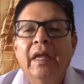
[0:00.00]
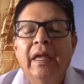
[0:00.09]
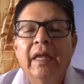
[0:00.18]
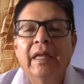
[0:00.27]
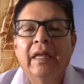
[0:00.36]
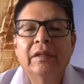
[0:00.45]

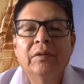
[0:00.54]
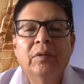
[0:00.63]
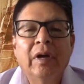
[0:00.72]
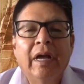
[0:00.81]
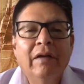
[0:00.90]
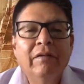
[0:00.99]
and you will
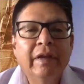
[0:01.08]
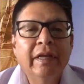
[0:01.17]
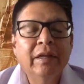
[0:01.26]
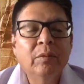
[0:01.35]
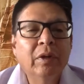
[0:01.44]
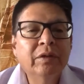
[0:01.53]
have
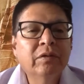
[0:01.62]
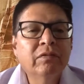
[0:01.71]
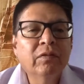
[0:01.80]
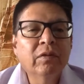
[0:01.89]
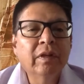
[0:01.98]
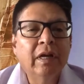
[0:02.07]
a
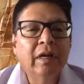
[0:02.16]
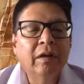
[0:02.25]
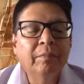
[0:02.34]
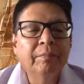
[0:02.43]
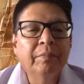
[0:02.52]
wonderful